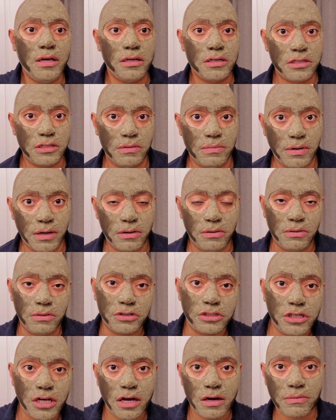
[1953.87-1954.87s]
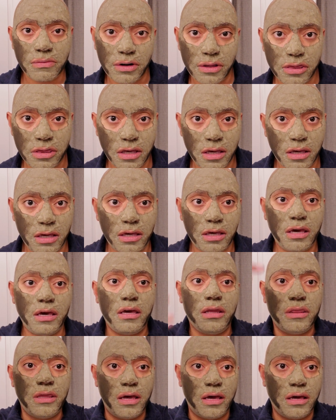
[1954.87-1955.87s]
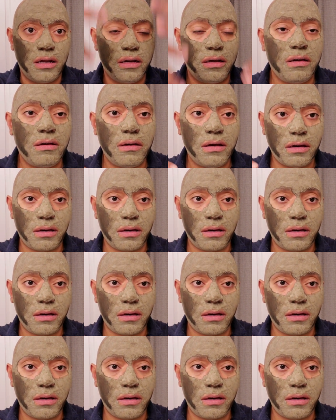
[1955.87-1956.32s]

do my whole shower thing, and then